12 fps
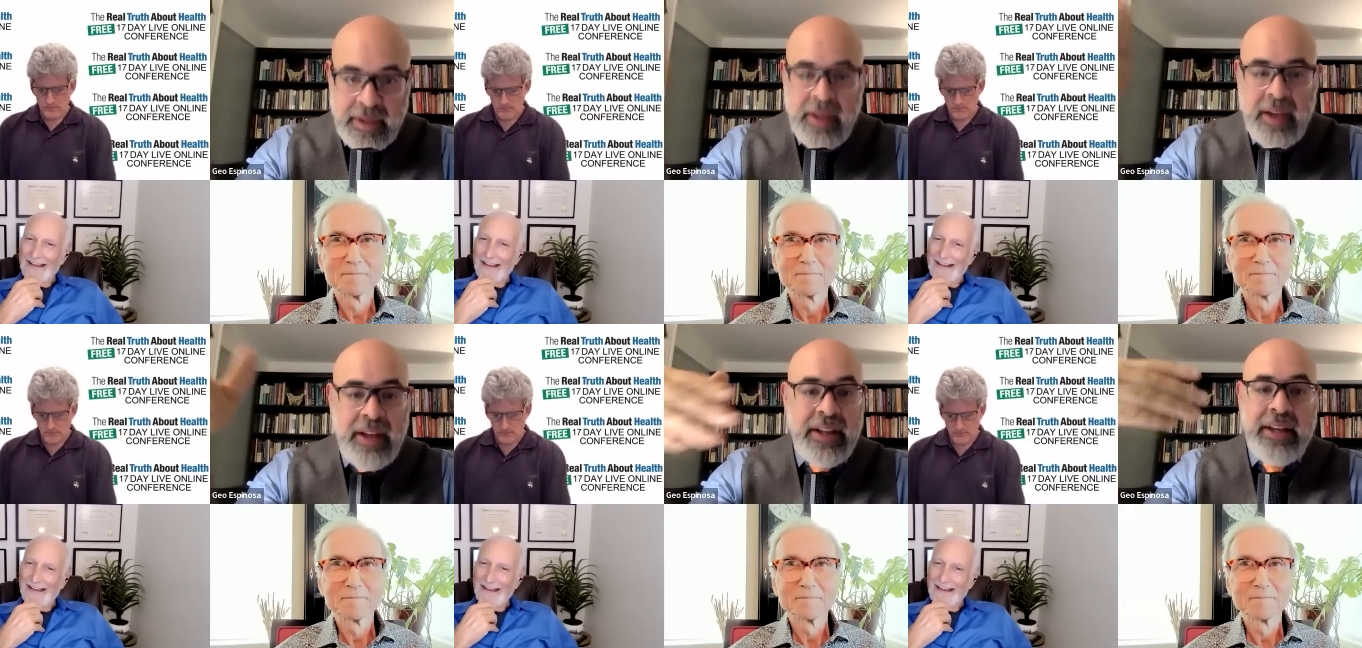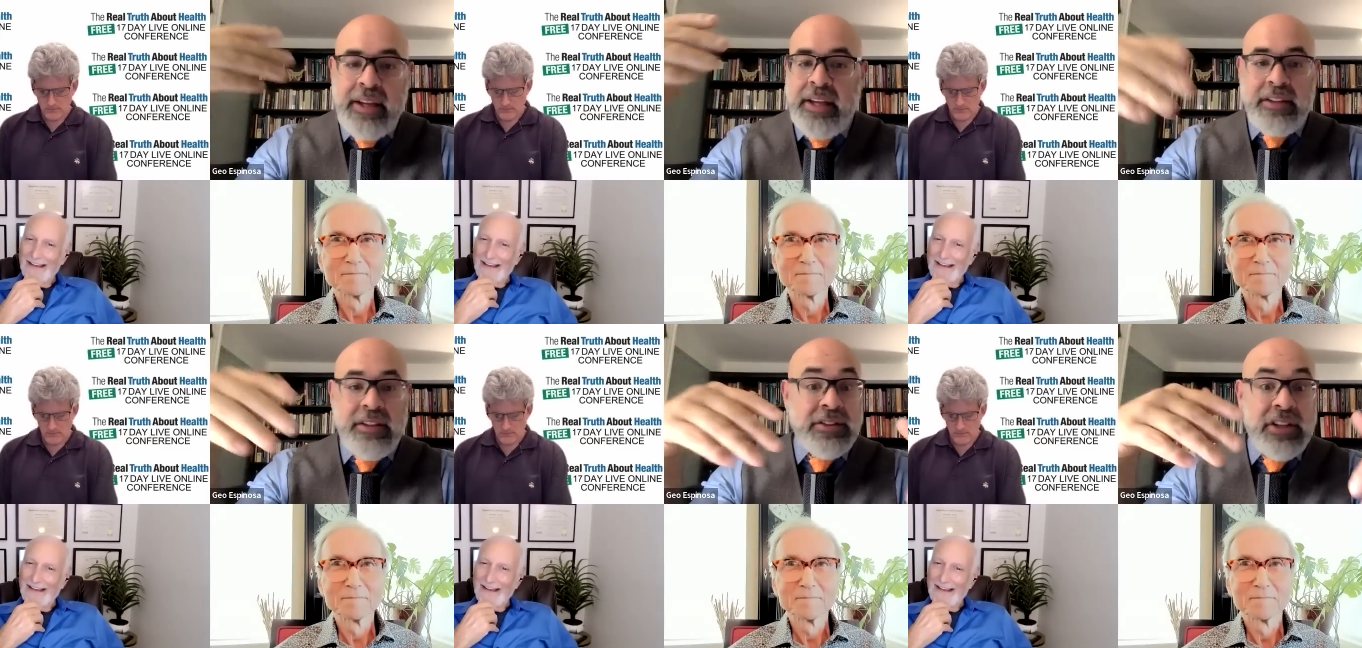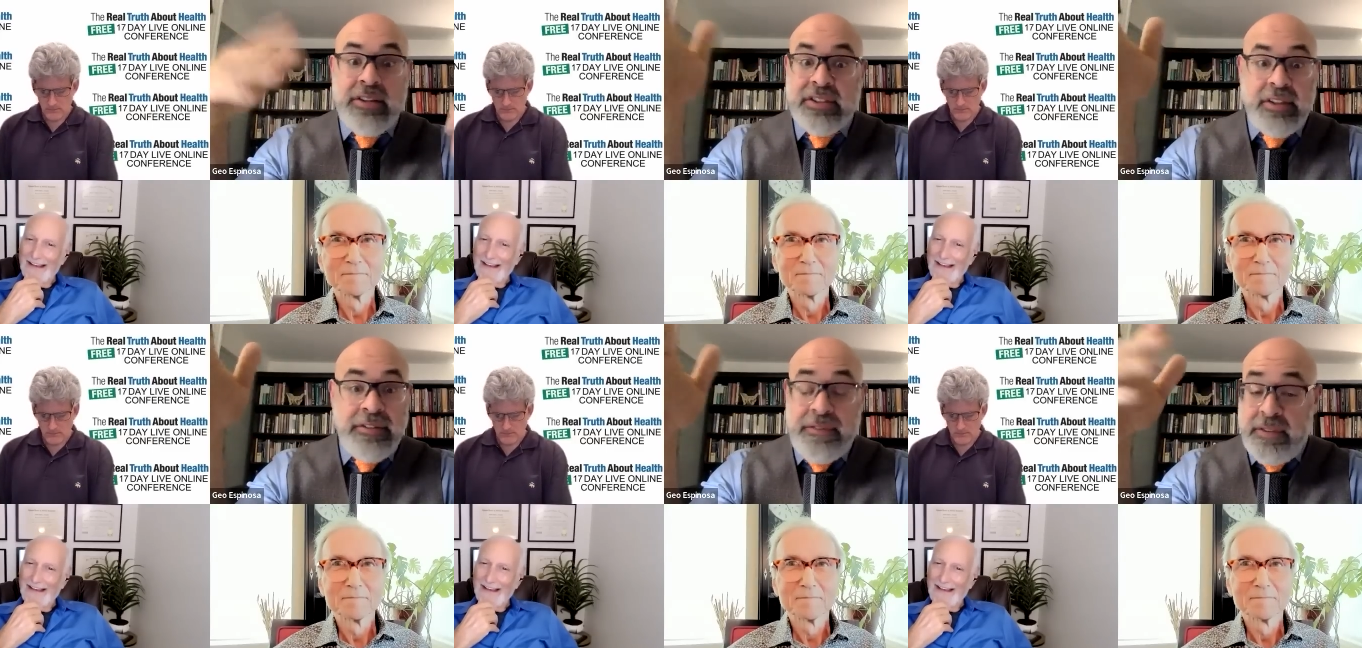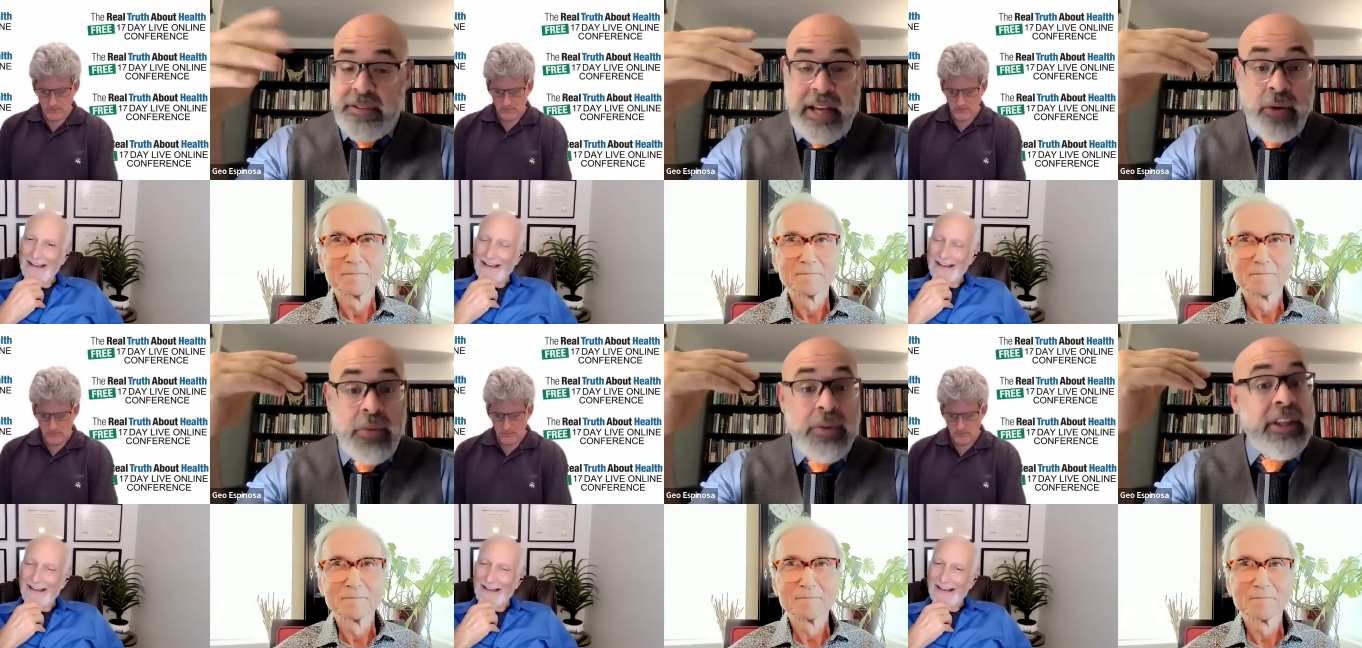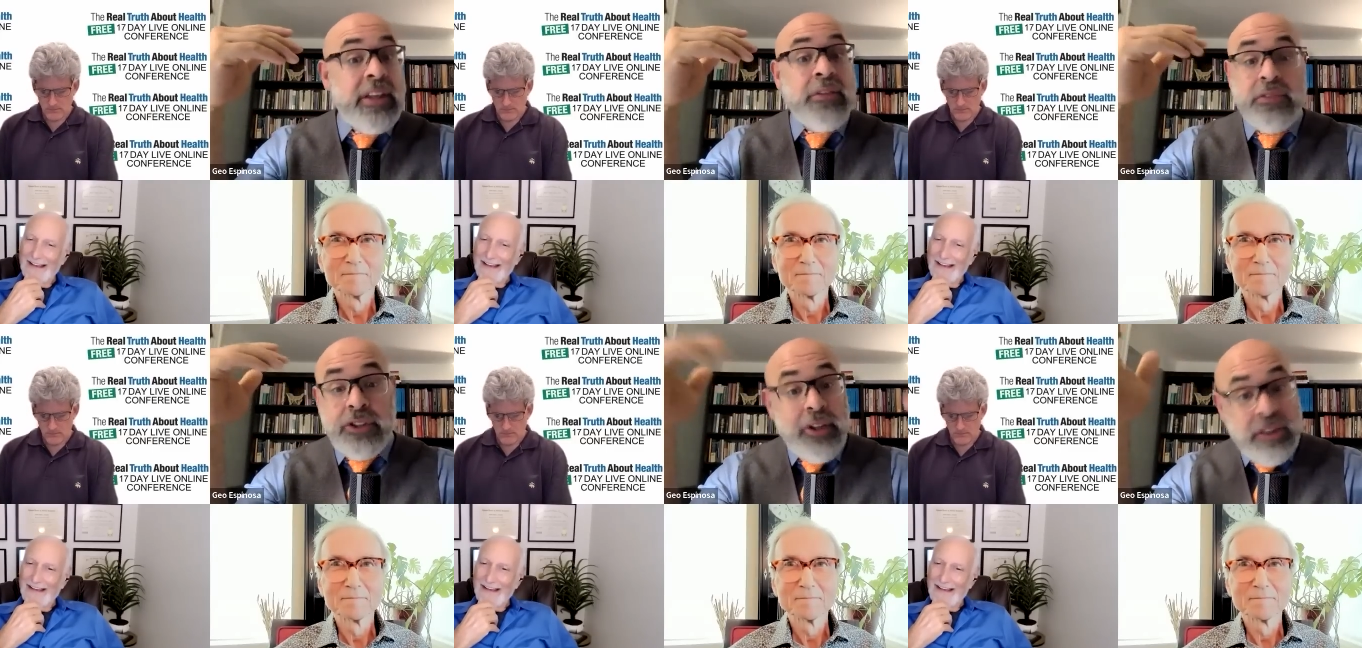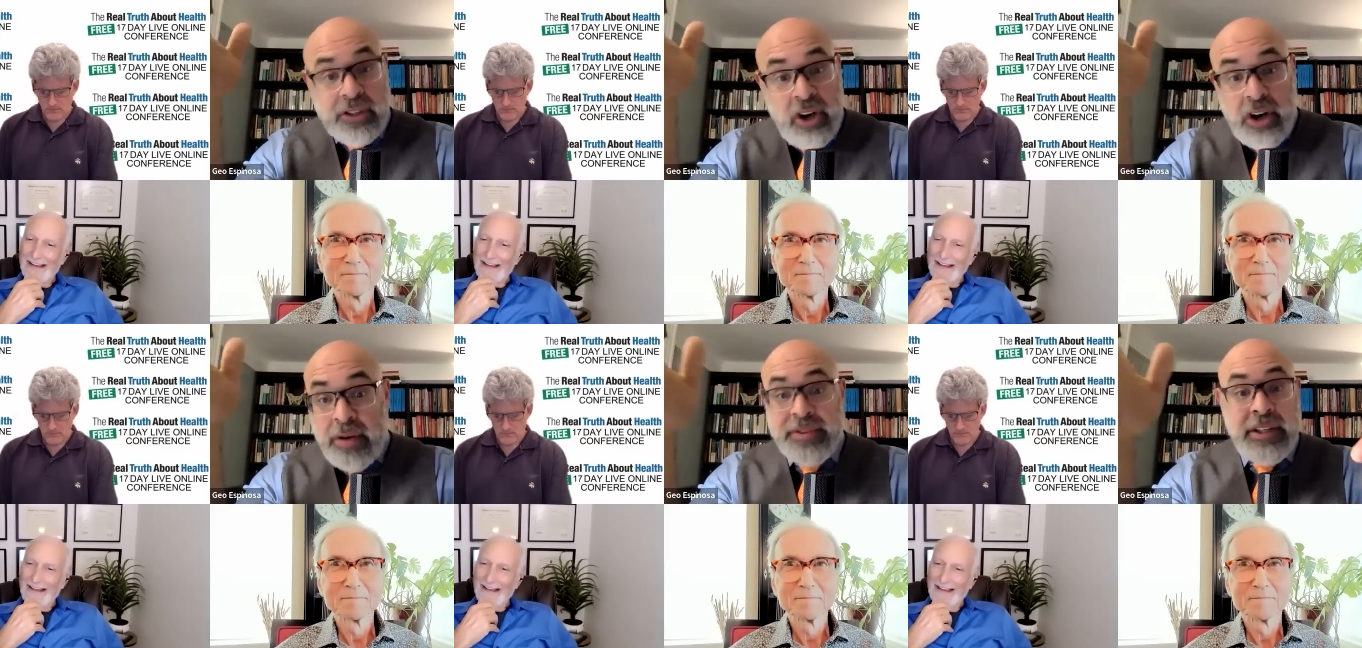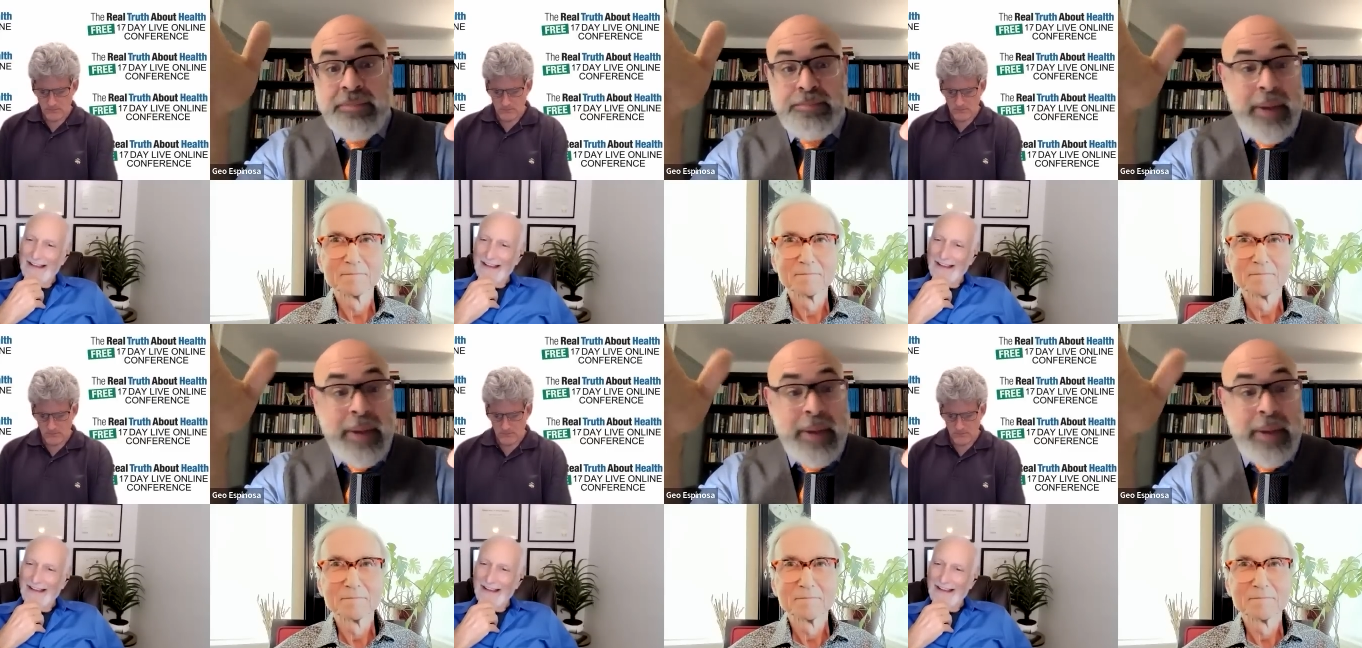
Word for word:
Speaker 1: and they eat tons of not only good carbs and